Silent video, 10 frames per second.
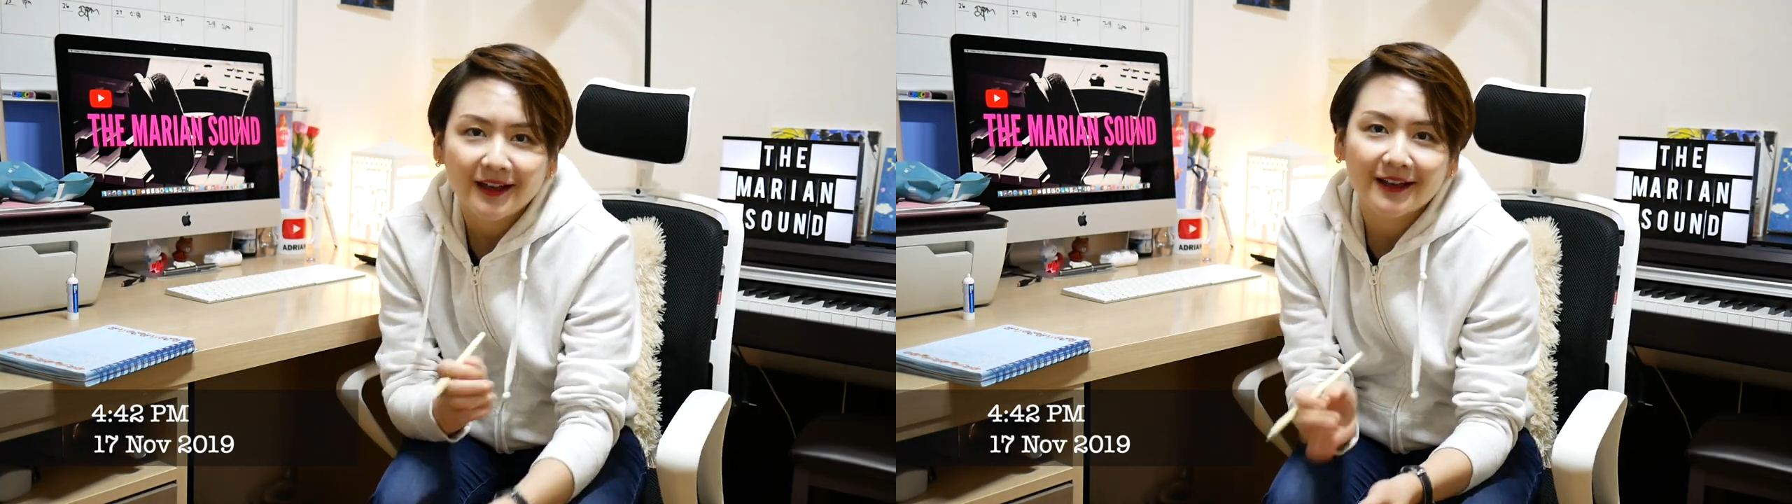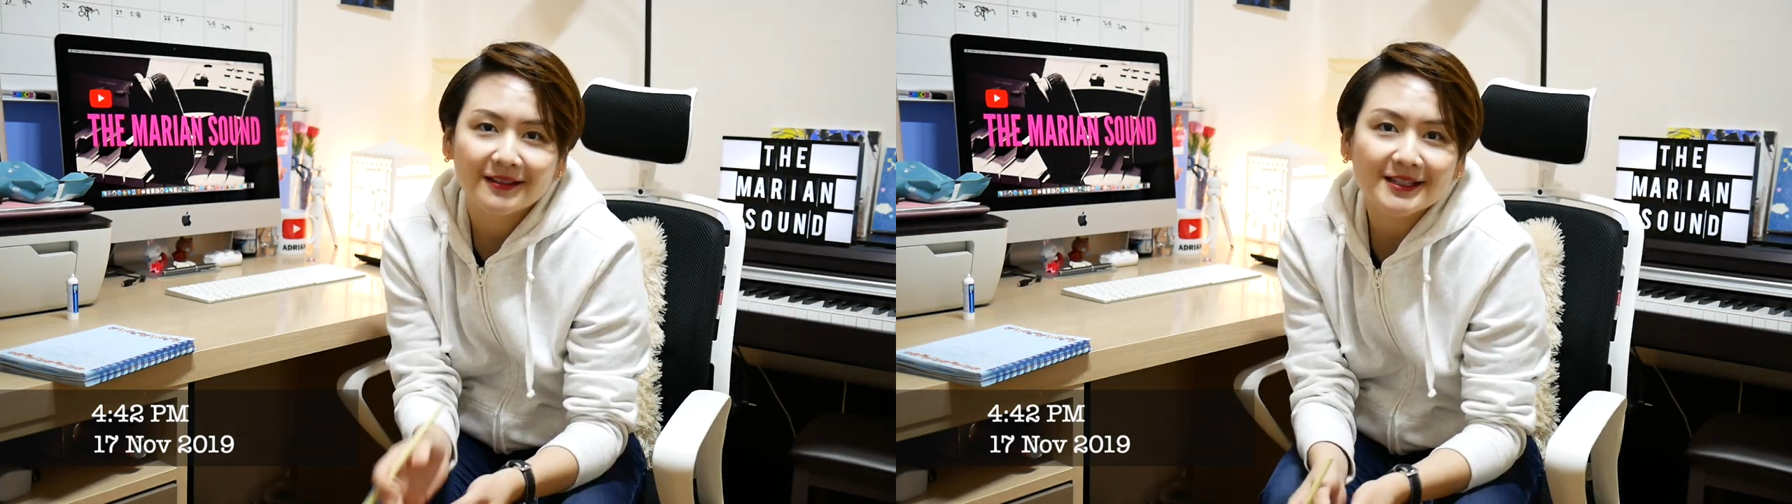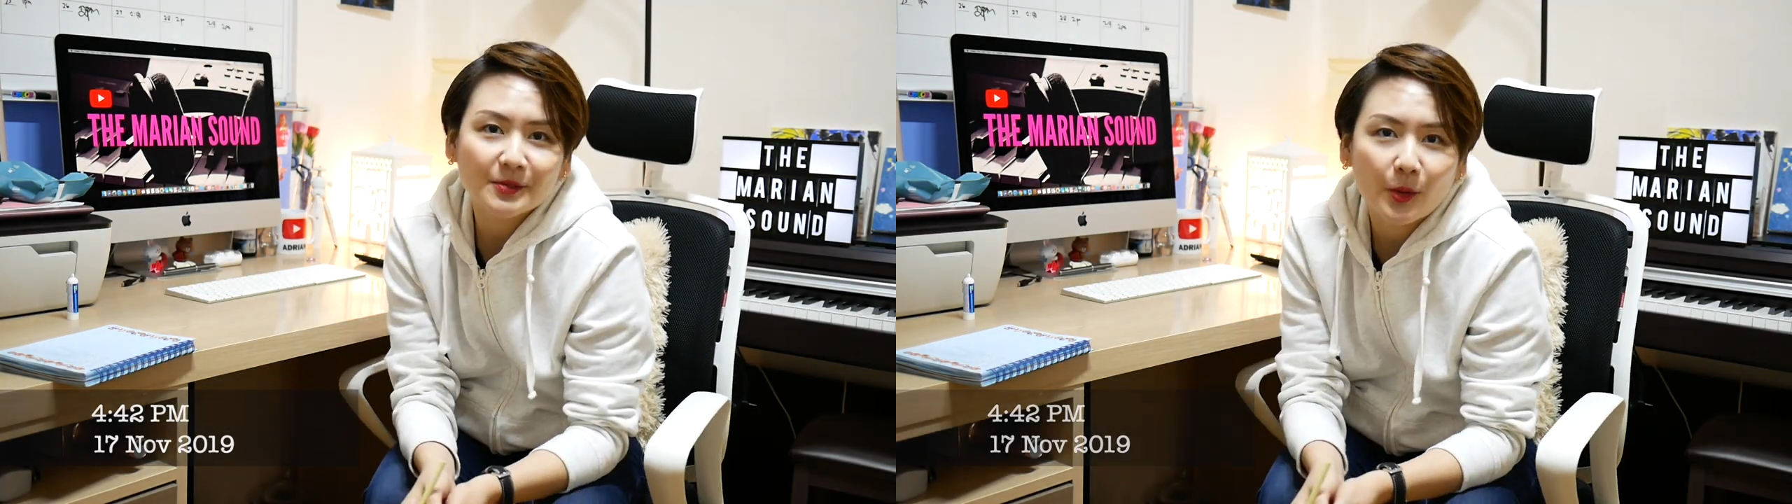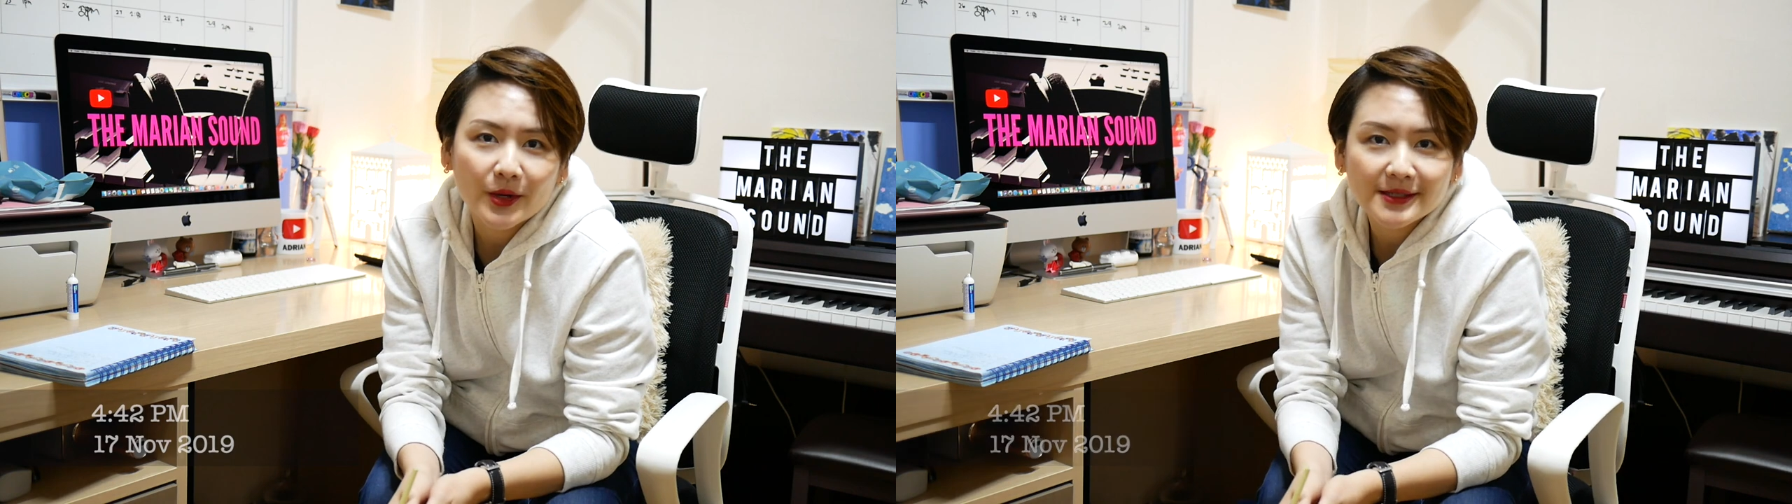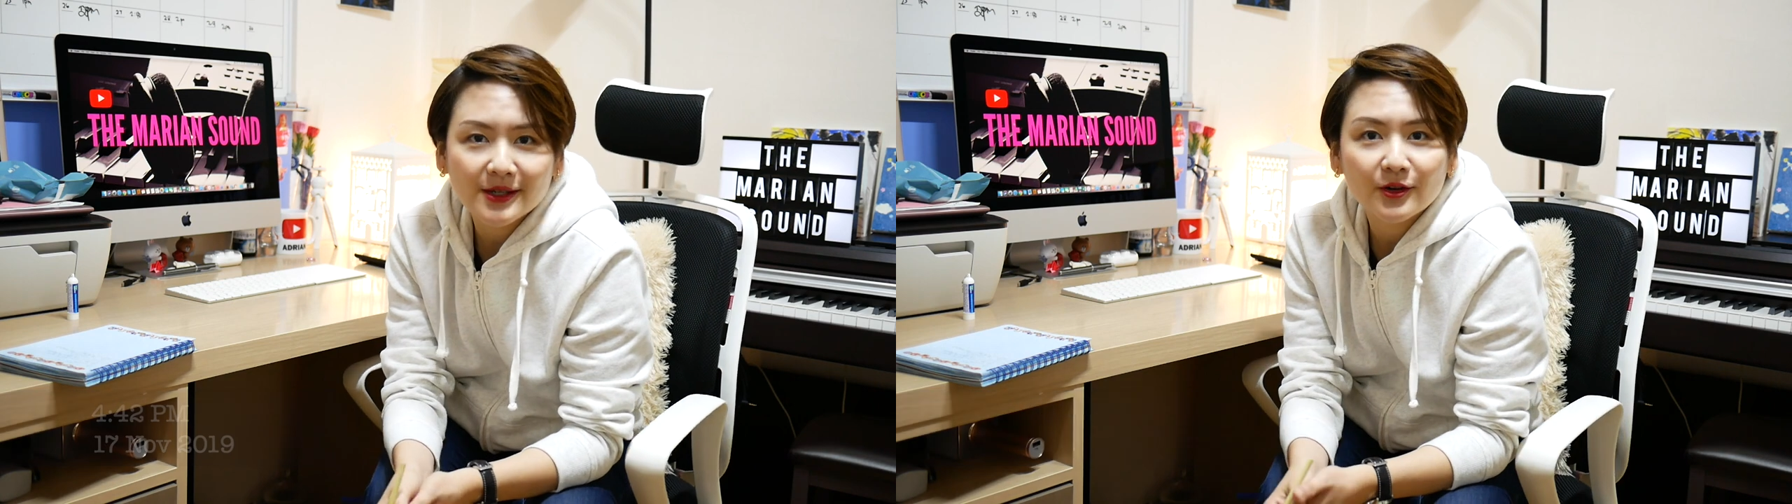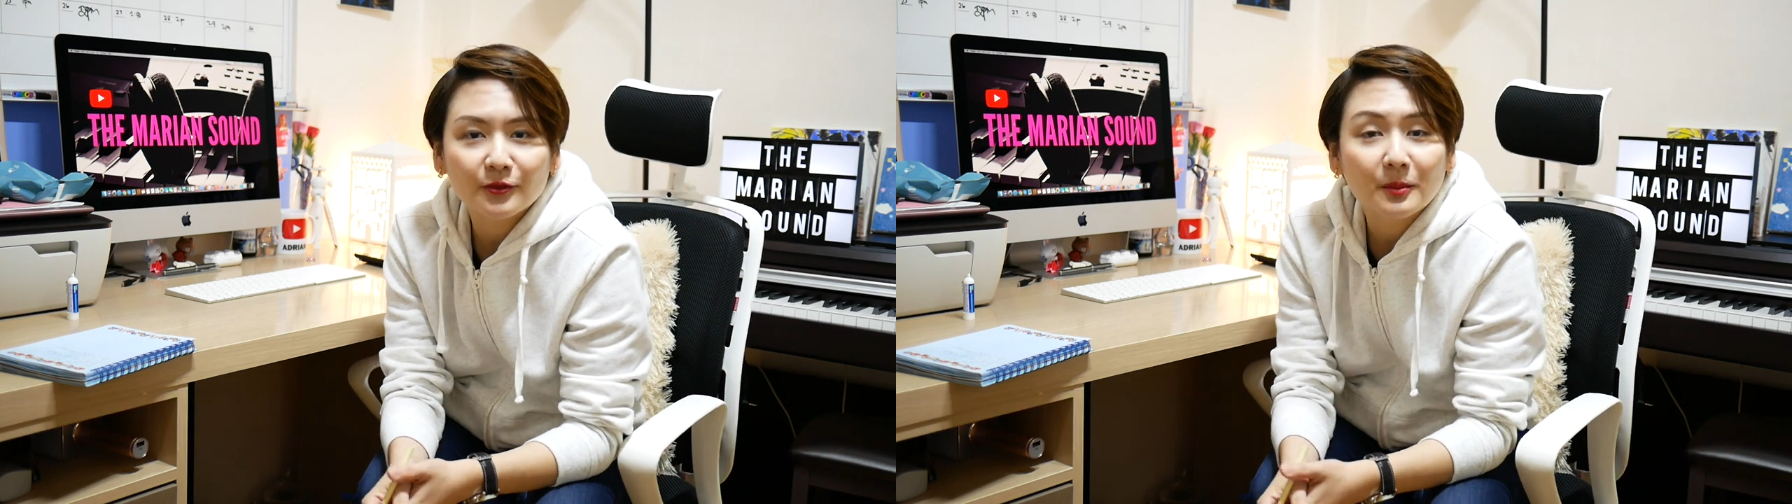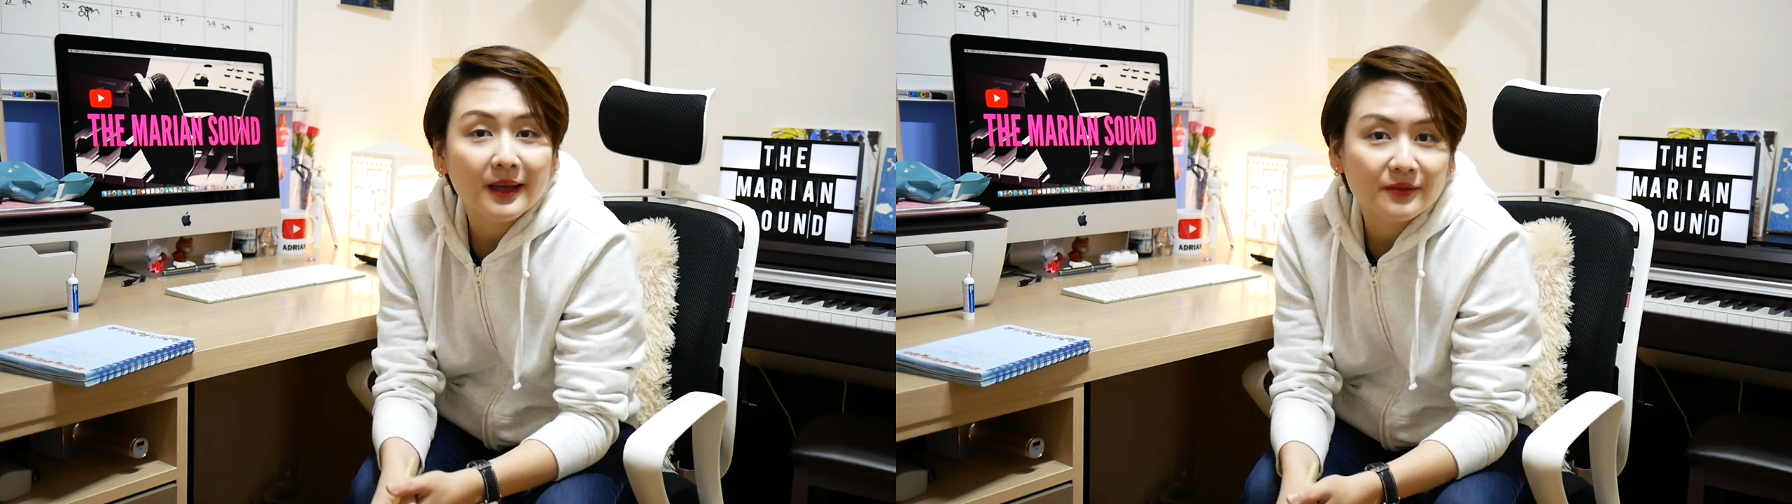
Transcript: at this point of my